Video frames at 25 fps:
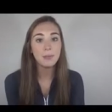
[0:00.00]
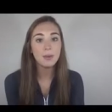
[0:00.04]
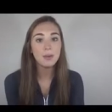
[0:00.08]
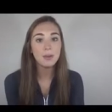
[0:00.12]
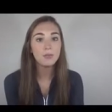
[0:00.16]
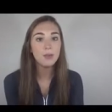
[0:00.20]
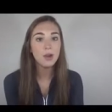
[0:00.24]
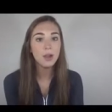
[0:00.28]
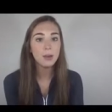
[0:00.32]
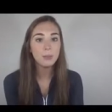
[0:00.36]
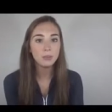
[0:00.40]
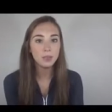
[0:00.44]

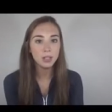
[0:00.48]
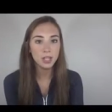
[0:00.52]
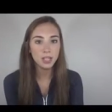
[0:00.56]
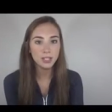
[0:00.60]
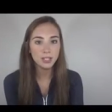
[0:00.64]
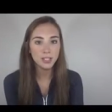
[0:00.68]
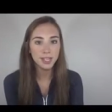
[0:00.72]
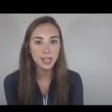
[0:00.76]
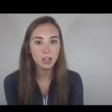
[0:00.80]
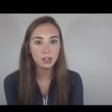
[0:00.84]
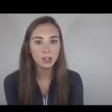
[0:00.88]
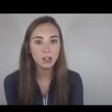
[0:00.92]
of white
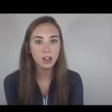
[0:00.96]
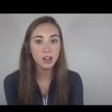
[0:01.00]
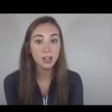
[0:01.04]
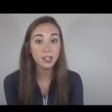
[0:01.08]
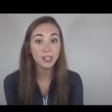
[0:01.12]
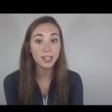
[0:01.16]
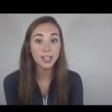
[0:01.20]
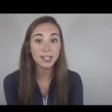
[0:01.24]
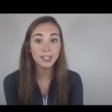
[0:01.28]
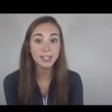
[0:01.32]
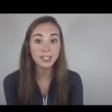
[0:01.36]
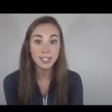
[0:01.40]
blood cell
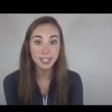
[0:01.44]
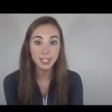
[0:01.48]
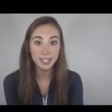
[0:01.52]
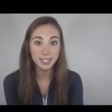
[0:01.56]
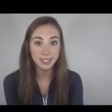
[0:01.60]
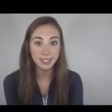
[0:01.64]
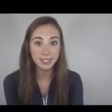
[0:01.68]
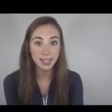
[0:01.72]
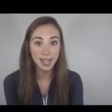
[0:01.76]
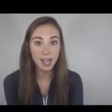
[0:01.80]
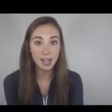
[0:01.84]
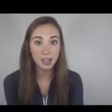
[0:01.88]
called a
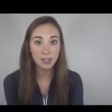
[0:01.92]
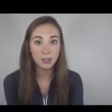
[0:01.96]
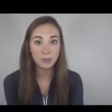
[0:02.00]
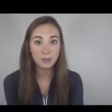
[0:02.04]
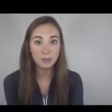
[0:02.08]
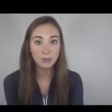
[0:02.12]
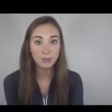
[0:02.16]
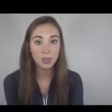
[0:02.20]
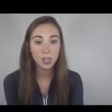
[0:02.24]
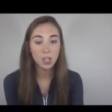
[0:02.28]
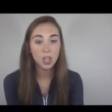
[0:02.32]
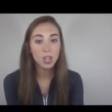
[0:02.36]
T
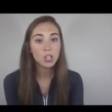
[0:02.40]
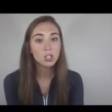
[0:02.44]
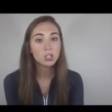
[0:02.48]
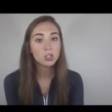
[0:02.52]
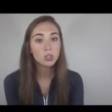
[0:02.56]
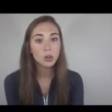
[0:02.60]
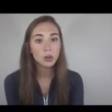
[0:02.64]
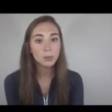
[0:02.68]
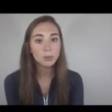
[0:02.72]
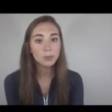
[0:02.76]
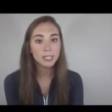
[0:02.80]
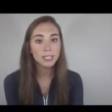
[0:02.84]
cell.
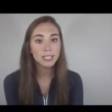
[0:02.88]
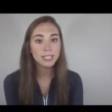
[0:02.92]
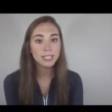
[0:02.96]
Normally,